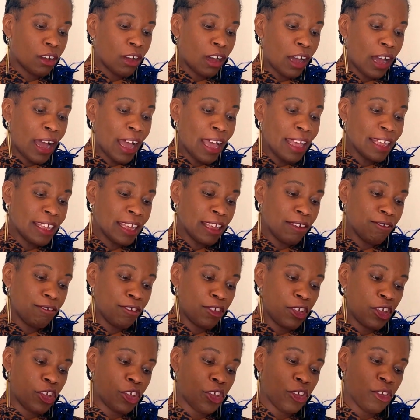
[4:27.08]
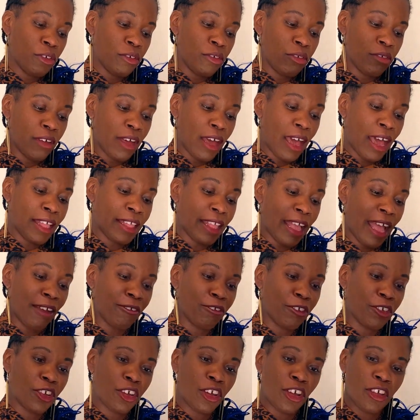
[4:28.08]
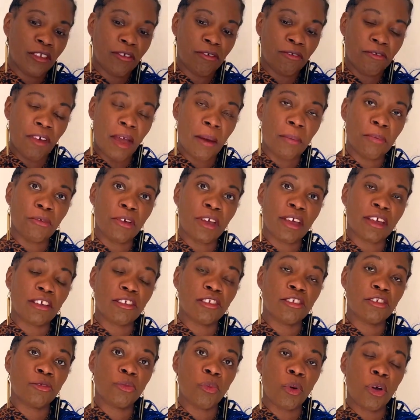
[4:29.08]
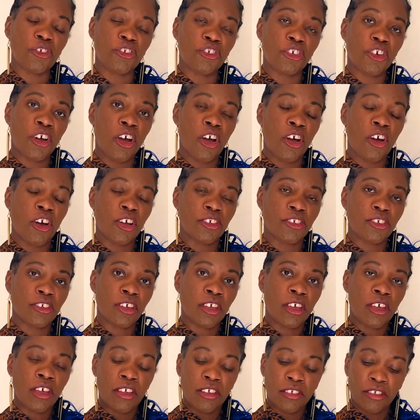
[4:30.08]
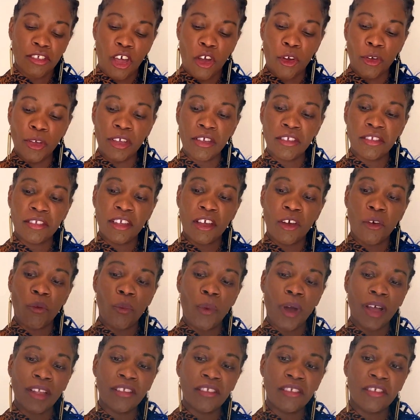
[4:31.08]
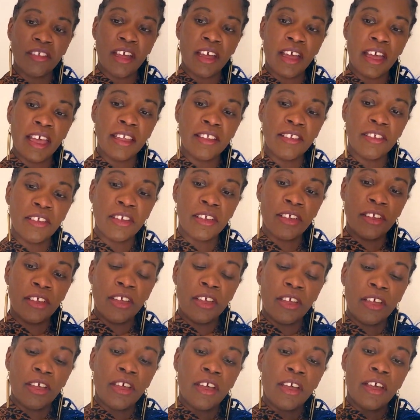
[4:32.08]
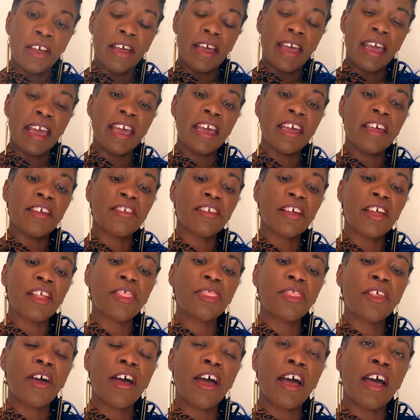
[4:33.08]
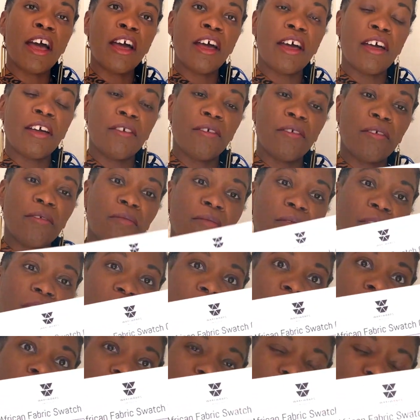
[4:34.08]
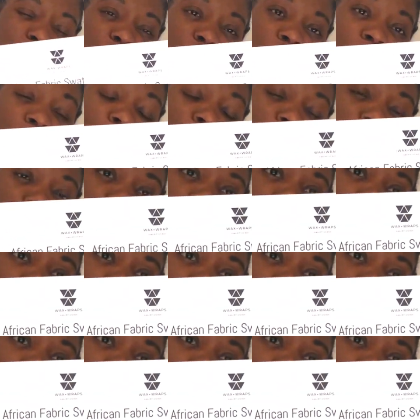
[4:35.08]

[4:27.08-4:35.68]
I give you an African fabric swatch card. So you see on one side is the traditional